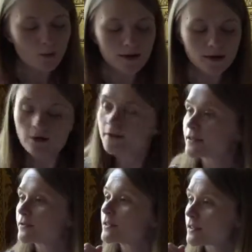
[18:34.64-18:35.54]
where
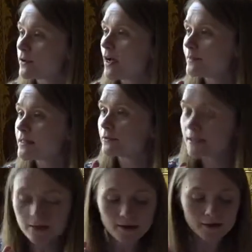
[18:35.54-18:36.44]
Lawrence describes the
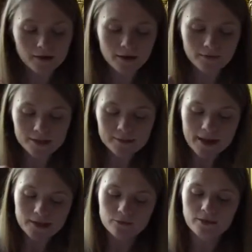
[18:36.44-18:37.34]
return of his
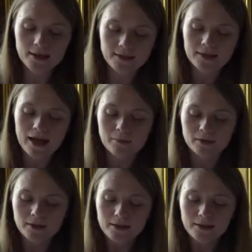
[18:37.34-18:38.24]
best riding
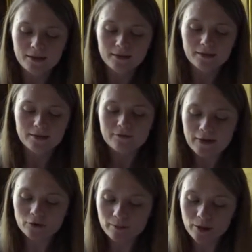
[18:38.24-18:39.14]
camel, the
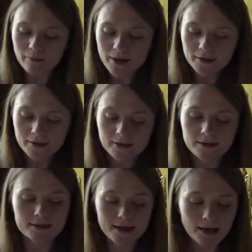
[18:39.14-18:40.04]
venerable mother,
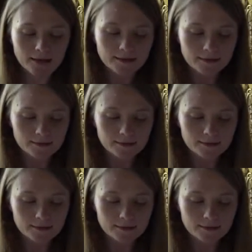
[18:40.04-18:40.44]
Ghazala.